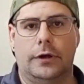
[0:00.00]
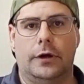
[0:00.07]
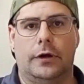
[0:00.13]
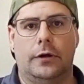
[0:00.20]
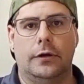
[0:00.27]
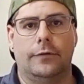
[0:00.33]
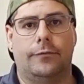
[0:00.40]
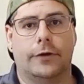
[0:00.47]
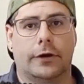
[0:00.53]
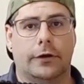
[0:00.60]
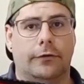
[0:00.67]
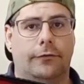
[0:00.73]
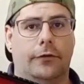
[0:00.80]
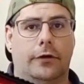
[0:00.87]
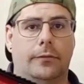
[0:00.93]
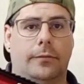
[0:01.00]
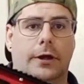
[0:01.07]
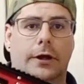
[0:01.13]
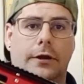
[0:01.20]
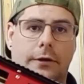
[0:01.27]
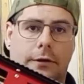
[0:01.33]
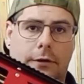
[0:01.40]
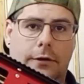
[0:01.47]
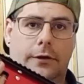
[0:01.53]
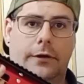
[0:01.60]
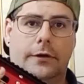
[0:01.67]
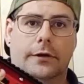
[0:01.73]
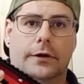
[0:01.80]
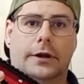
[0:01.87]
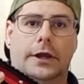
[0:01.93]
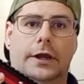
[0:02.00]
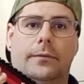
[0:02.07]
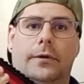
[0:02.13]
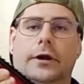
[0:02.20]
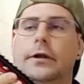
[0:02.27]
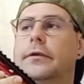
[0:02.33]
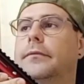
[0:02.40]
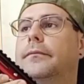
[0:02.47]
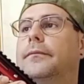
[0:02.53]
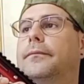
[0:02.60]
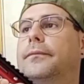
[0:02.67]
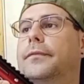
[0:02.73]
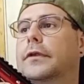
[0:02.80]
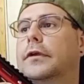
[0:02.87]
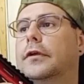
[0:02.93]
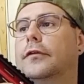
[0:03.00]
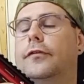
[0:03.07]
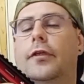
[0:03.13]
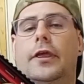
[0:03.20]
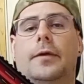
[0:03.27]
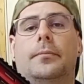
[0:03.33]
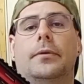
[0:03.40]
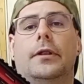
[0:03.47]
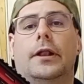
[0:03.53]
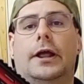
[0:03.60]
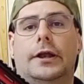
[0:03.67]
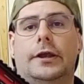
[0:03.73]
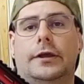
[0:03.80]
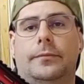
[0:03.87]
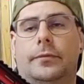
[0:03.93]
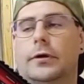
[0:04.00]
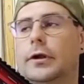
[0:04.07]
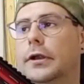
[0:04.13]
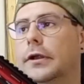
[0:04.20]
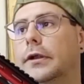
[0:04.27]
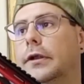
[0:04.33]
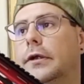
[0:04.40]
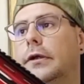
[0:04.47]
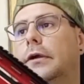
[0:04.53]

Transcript: in all, if you can afford one, get one, because they're bloody brilliant.